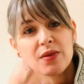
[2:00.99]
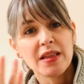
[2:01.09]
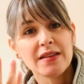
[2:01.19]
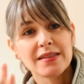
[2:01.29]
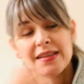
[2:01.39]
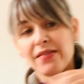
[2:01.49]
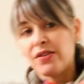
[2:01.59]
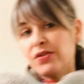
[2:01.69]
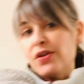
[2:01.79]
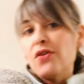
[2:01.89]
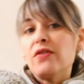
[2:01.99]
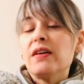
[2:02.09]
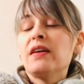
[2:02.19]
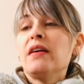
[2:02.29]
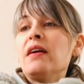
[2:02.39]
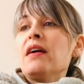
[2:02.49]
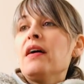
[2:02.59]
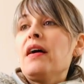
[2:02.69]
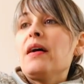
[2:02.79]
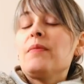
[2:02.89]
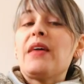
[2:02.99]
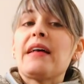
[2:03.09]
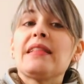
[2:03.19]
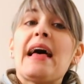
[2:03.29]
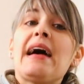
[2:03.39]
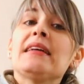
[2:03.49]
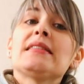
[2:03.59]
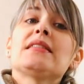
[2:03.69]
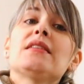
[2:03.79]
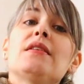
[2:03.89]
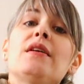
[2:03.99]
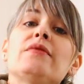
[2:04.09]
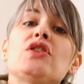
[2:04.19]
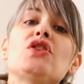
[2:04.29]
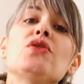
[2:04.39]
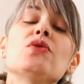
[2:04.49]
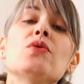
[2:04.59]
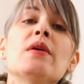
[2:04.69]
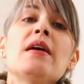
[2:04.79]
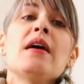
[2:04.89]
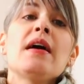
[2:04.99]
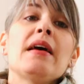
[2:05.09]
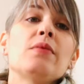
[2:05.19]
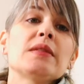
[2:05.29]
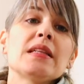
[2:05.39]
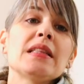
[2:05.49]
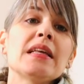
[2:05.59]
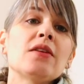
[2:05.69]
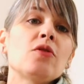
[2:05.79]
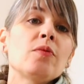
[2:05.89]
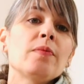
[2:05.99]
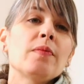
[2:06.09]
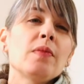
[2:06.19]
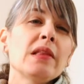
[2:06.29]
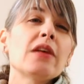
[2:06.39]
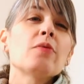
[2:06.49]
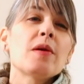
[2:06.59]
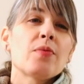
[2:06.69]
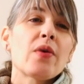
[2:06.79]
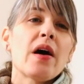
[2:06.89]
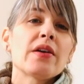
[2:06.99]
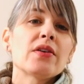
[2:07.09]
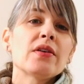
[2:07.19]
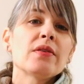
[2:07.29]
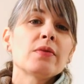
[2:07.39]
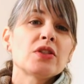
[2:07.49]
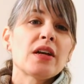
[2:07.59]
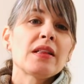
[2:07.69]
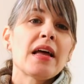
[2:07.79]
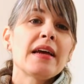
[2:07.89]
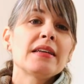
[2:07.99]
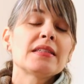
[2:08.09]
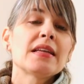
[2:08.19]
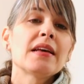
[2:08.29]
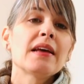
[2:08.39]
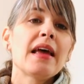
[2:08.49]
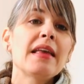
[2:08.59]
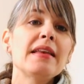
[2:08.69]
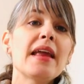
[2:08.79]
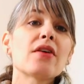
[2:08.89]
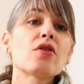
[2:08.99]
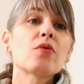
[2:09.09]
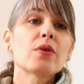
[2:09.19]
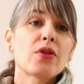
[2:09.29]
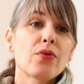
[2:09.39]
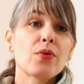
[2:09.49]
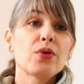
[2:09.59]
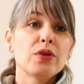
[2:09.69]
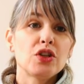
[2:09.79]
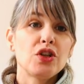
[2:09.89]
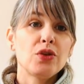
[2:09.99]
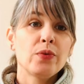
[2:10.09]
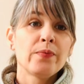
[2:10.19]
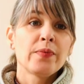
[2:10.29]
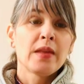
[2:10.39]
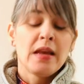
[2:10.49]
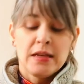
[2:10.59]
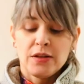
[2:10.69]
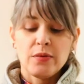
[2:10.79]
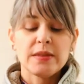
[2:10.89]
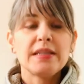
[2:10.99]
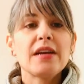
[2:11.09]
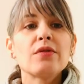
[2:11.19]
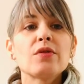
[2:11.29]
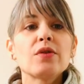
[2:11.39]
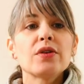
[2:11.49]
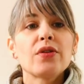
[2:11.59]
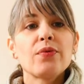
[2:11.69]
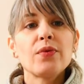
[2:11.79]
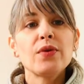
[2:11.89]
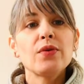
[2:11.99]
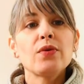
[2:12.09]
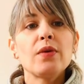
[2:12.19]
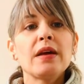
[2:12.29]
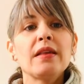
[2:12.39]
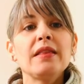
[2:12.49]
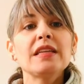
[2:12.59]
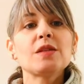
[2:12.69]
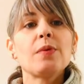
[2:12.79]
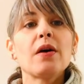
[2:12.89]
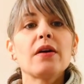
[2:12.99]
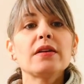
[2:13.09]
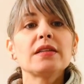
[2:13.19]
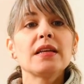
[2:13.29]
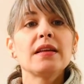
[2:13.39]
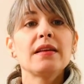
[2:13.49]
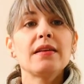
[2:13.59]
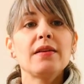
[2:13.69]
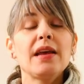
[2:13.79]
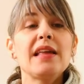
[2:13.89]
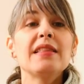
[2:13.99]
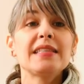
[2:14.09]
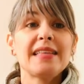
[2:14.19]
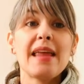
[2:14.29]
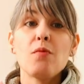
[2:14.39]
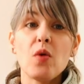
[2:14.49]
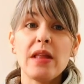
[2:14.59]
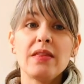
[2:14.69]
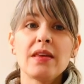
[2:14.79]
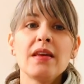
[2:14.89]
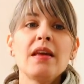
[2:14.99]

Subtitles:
3007 or Nova, that last of shoe. It was a little bit broader, which I liked, and narrower through the shoe. So it was narrower through this part in the same width,